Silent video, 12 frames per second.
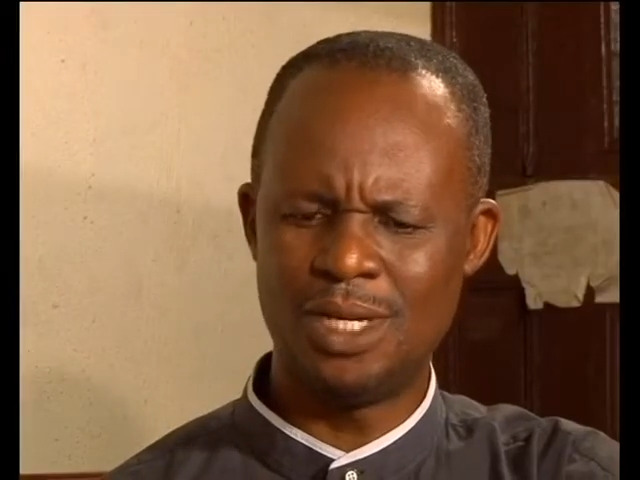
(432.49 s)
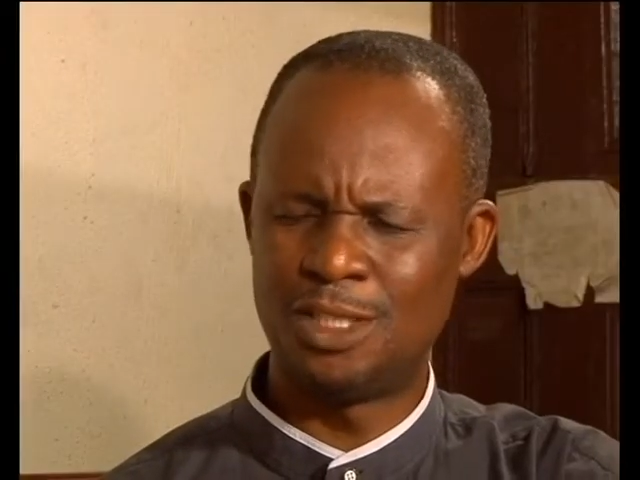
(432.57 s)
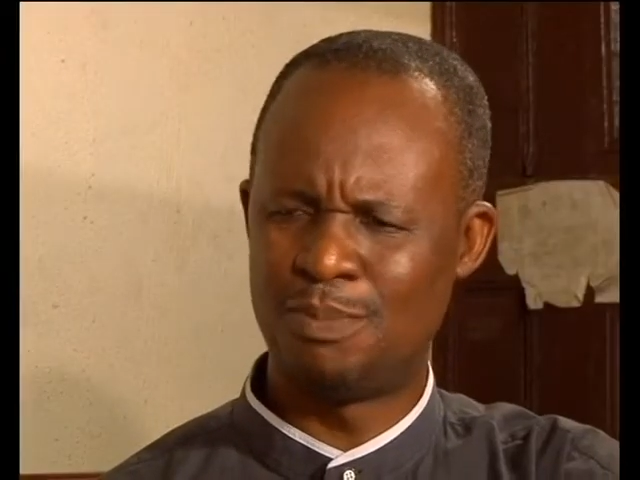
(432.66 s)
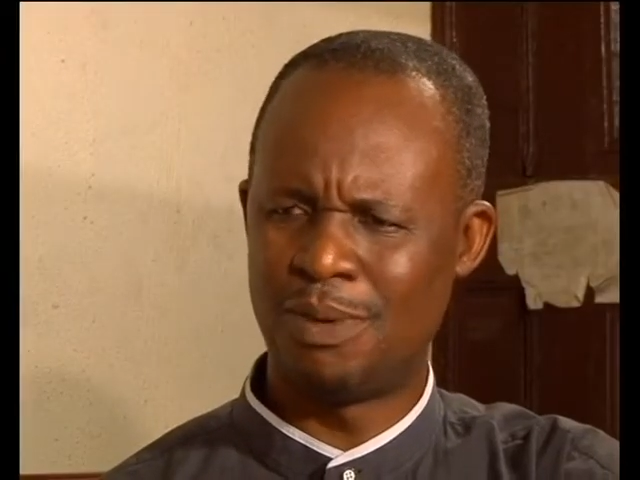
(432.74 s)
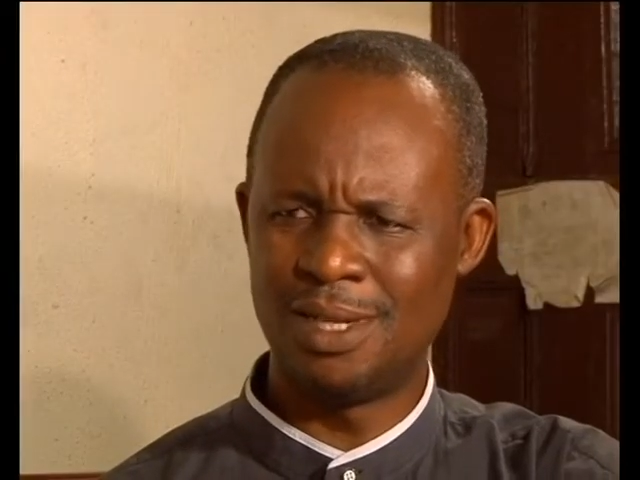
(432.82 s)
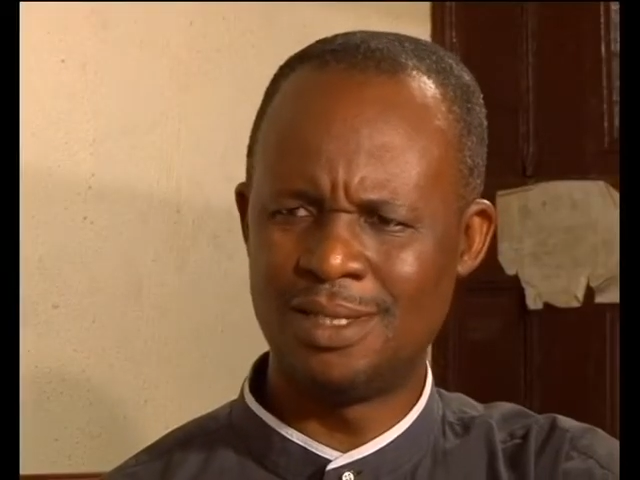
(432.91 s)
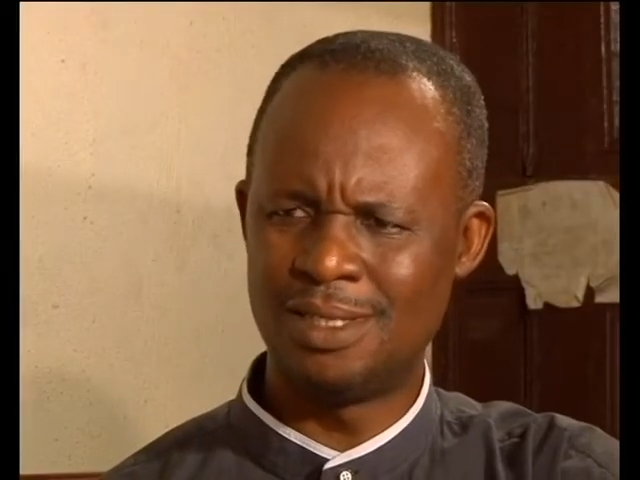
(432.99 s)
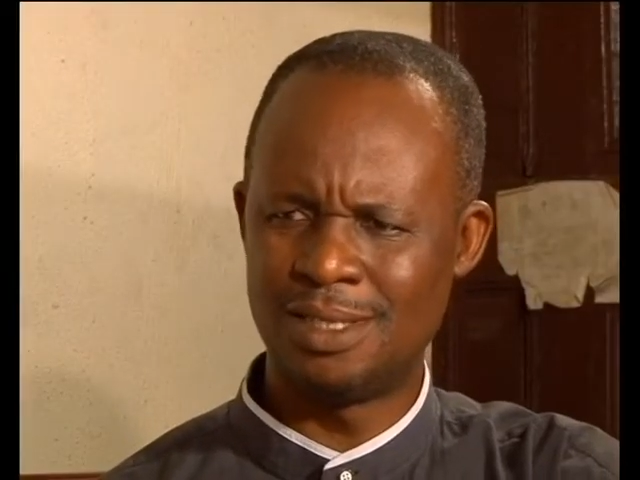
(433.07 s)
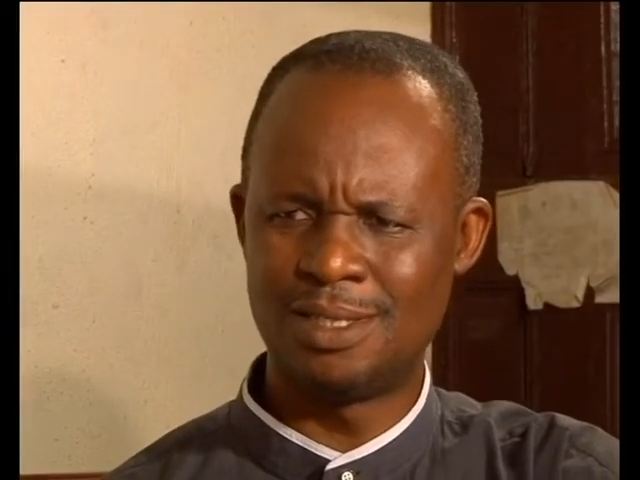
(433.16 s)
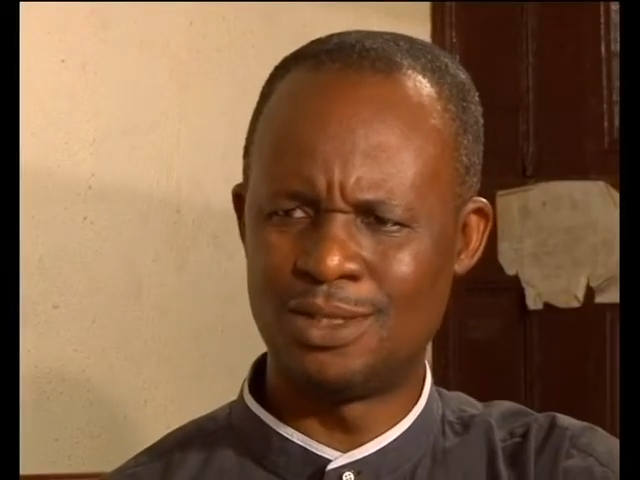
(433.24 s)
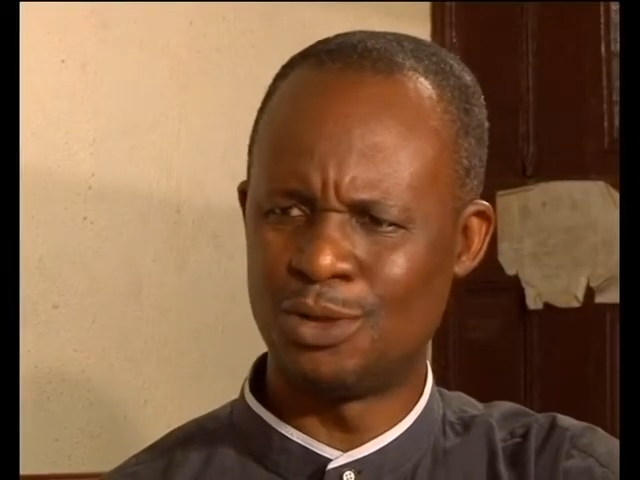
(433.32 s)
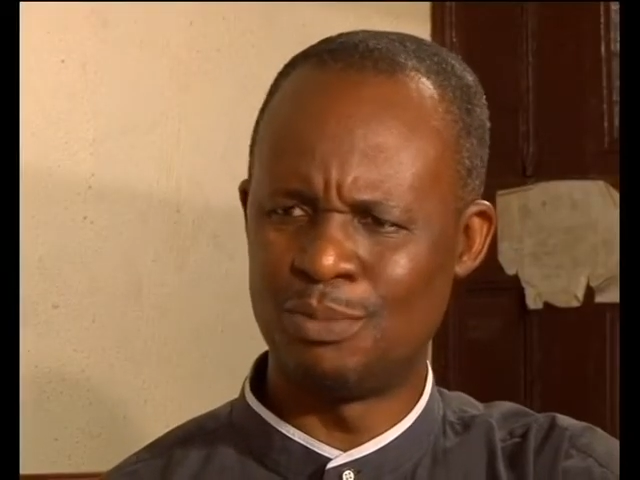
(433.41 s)
explain
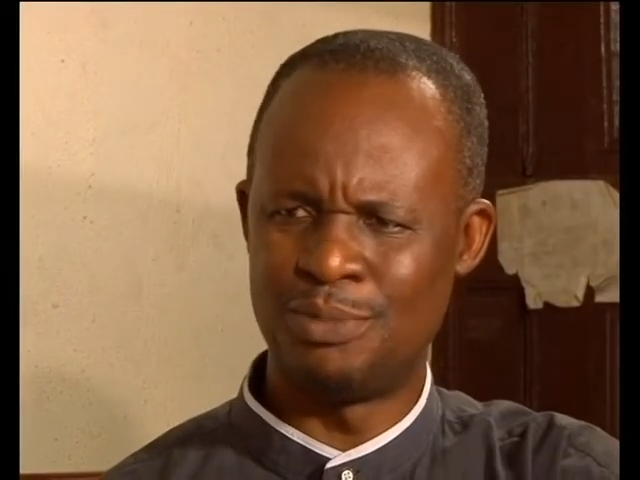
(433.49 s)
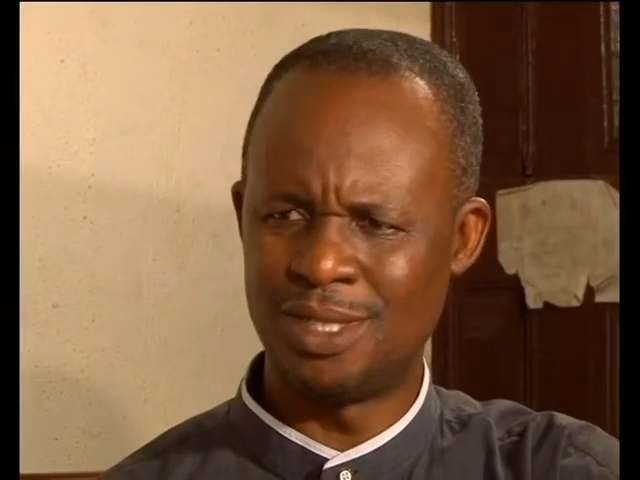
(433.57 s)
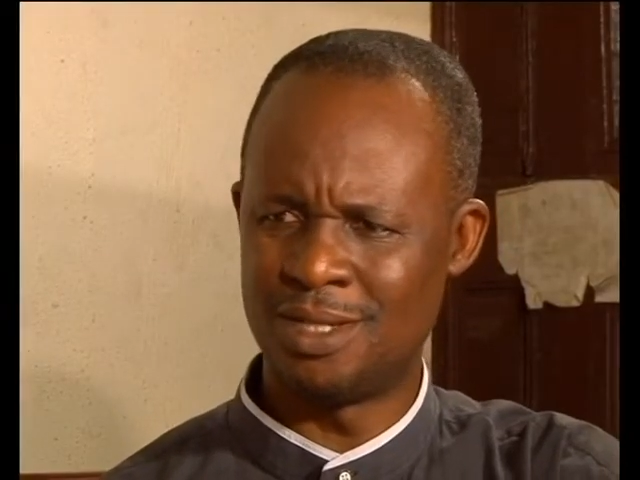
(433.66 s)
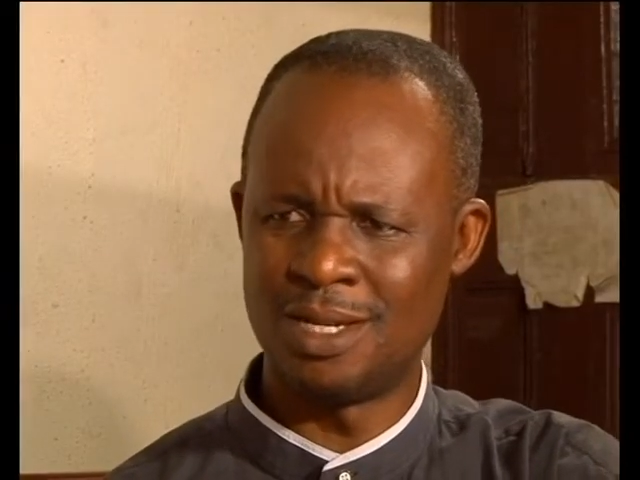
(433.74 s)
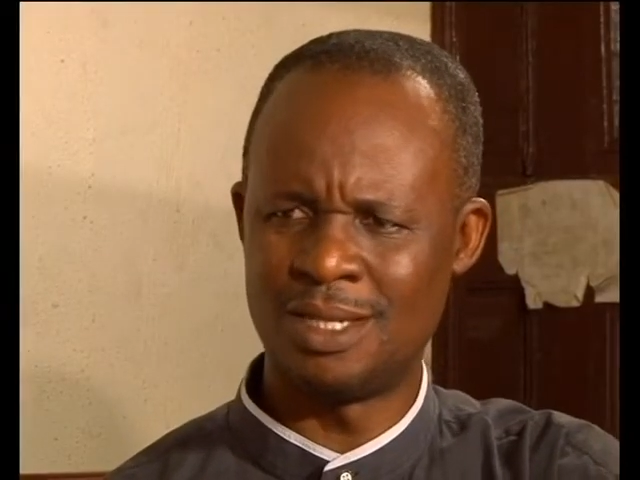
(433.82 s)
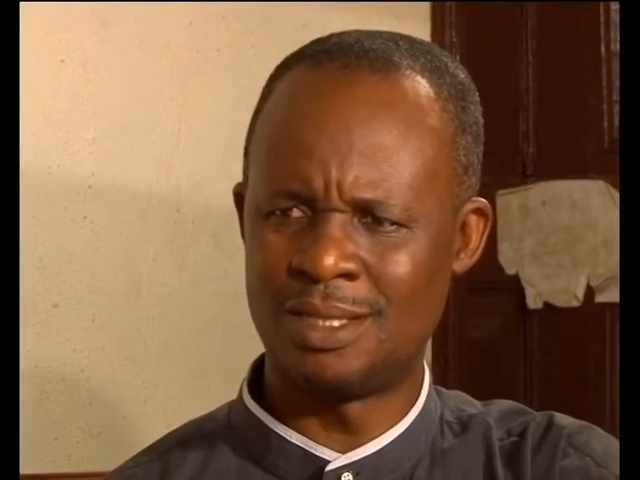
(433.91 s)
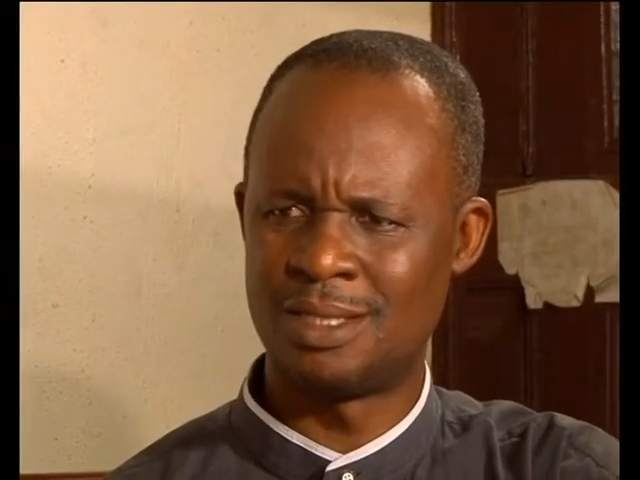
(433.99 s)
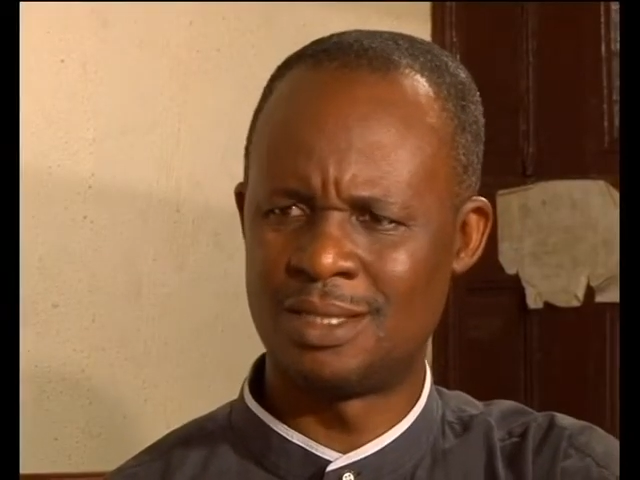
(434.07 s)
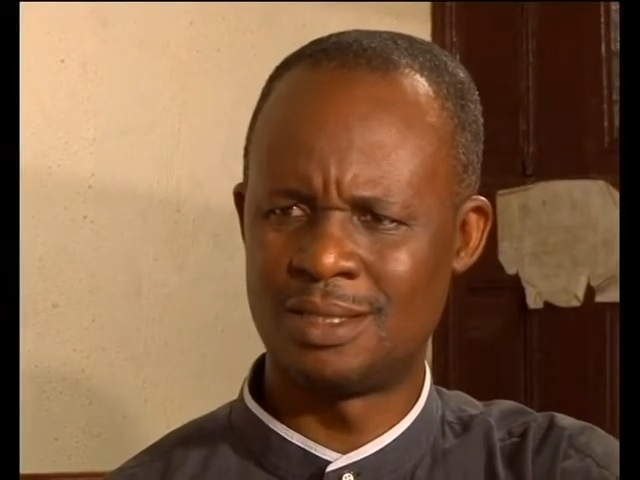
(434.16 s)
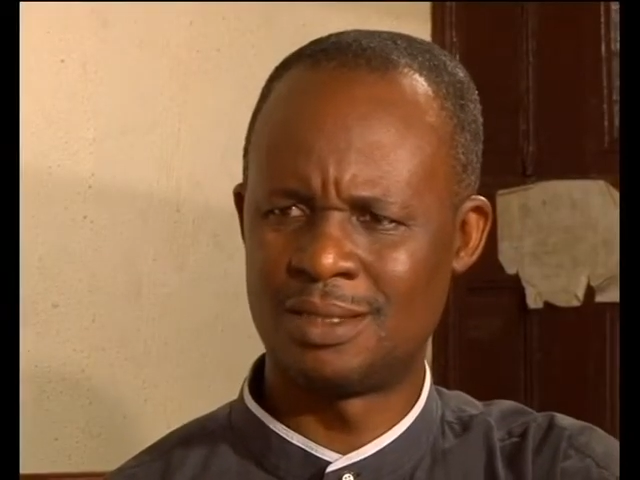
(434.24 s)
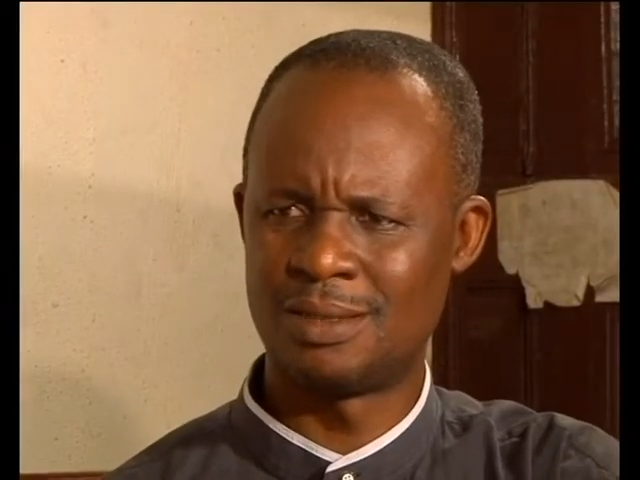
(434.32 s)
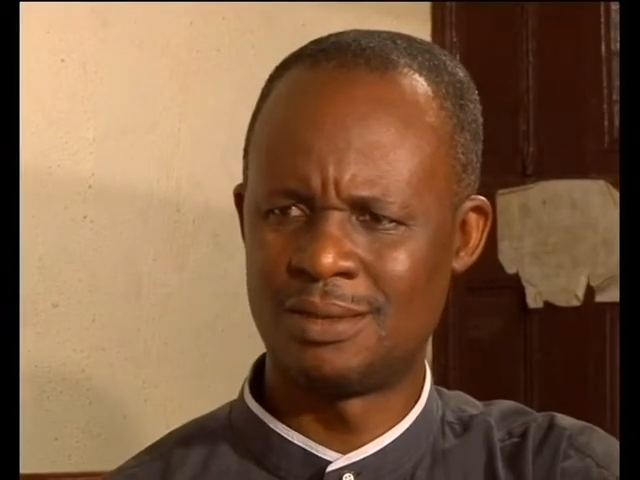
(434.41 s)
this, your business,